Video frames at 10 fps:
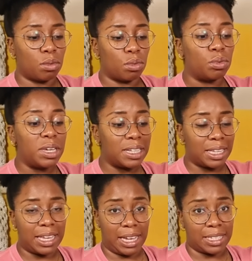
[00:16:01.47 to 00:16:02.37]

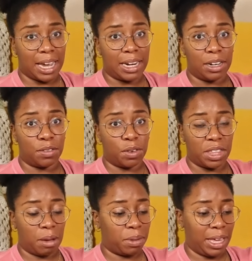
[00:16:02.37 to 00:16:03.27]
really excited for
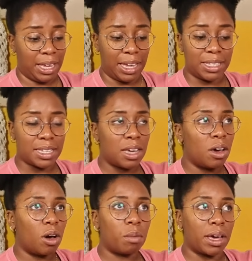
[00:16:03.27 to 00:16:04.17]
that blanket.
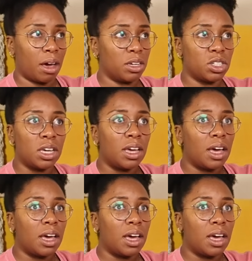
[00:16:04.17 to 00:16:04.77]
Oh my gosh.